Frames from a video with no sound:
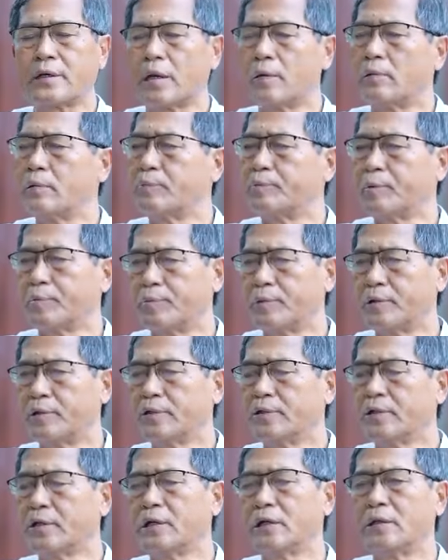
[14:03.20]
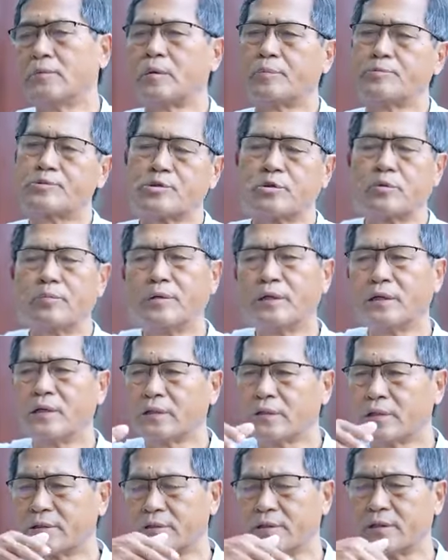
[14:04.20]
tribal people in the name of so many
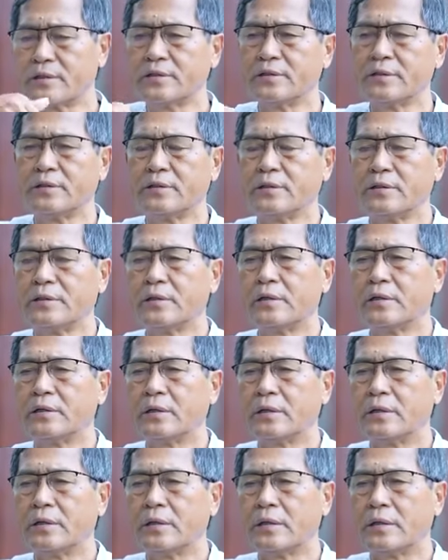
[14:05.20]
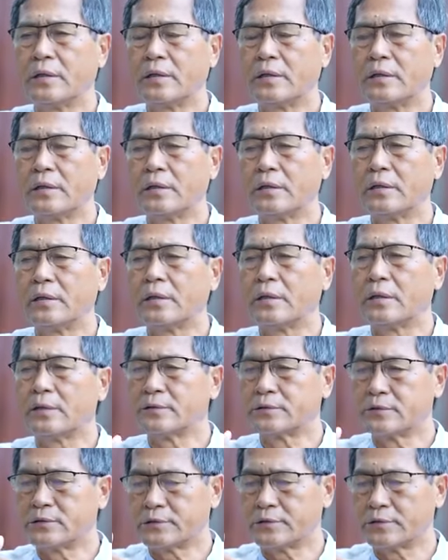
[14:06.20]
other thing,
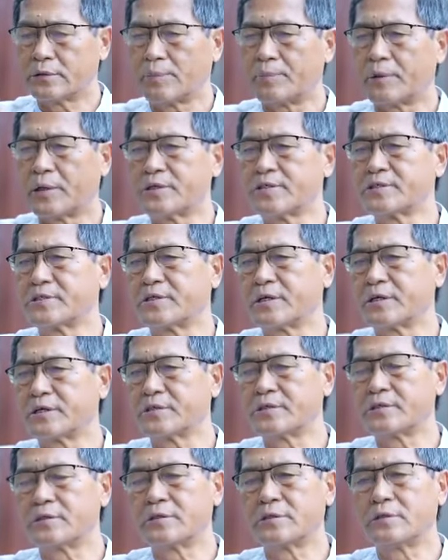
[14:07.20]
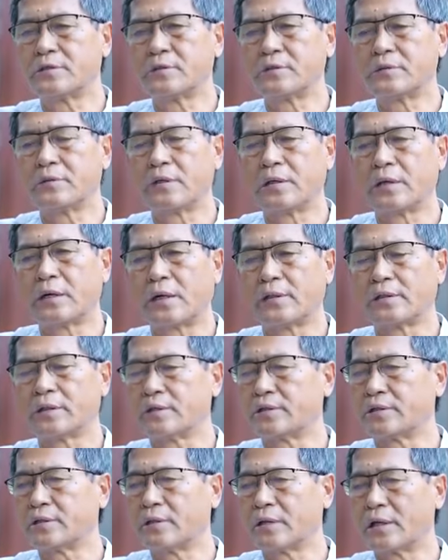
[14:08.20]
separate state, other
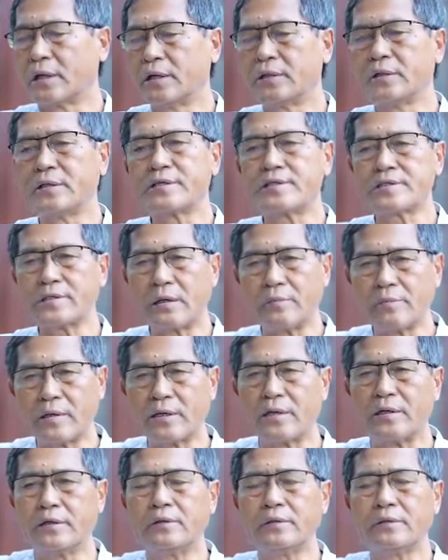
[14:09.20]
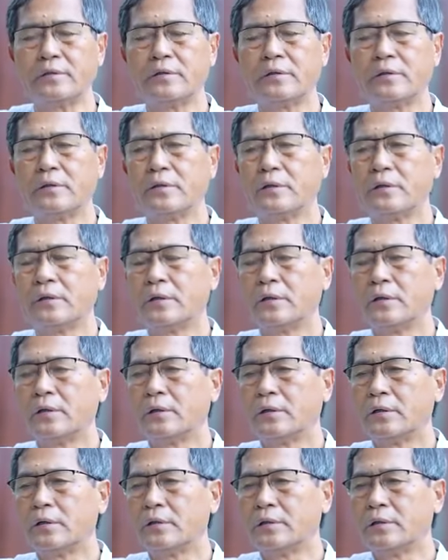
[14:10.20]
thing. And this time again,
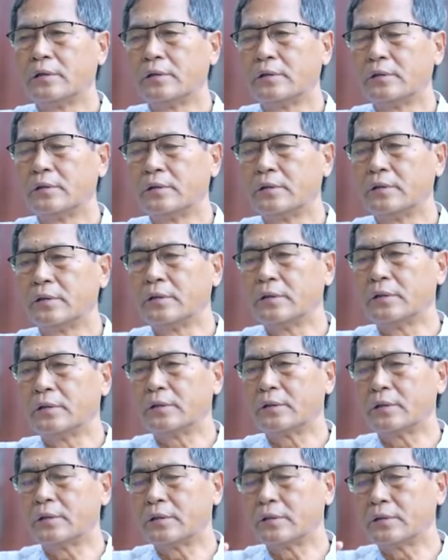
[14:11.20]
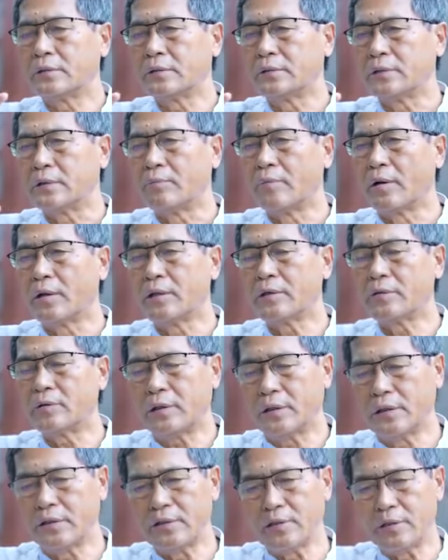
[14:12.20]
the demand
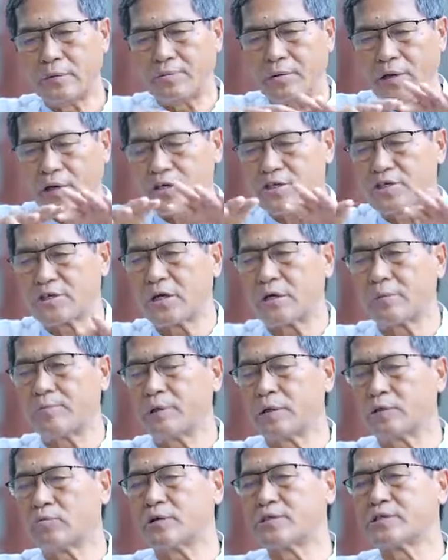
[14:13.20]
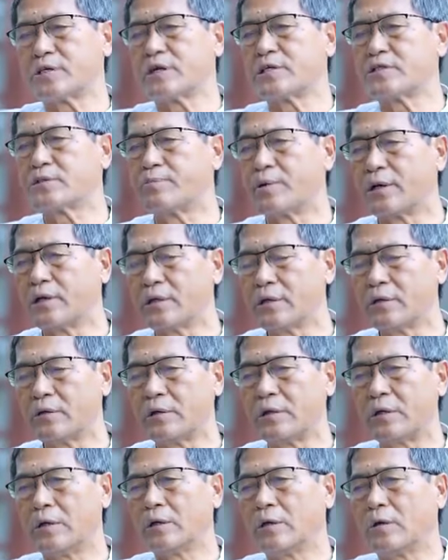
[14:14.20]
in different shape, it was raised by
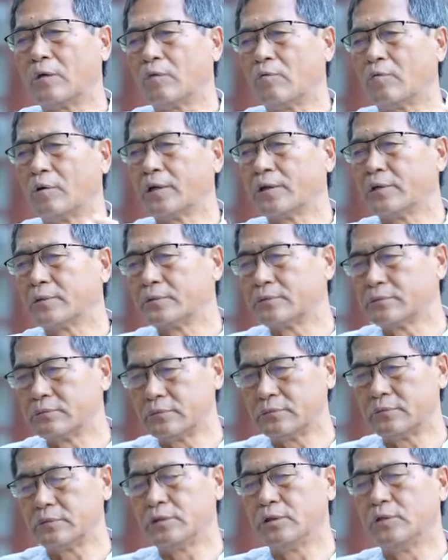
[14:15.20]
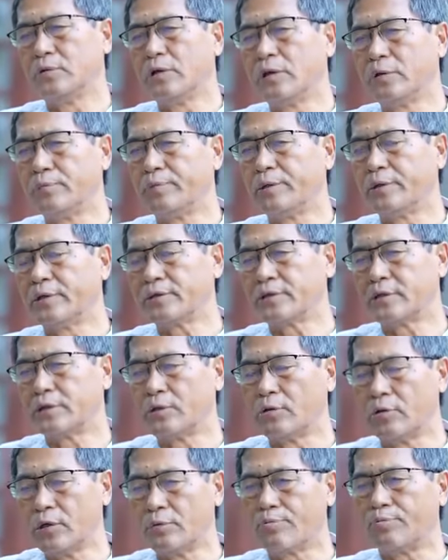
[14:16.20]
one
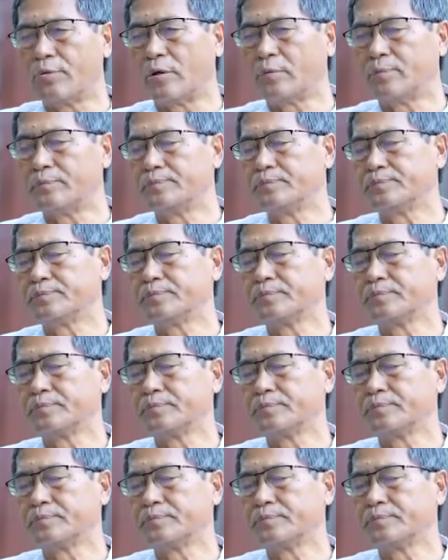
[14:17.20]
newly formed